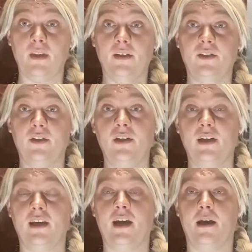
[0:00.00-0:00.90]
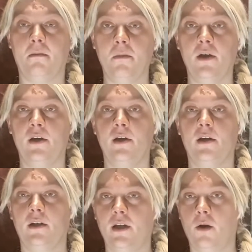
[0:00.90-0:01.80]
So you can get,
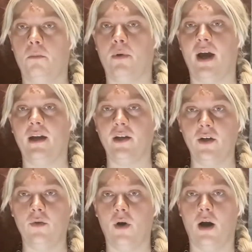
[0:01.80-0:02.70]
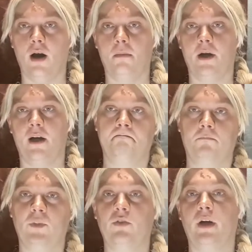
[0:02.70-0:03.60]
brand new armor
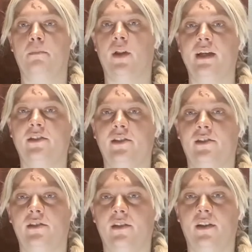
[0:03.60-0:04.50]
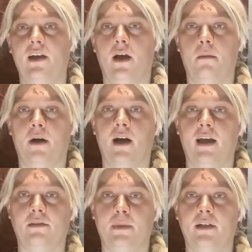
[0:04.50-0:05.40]
to replace the armor
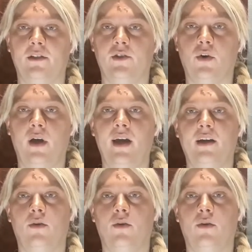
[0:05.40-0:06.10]
has been destroyed,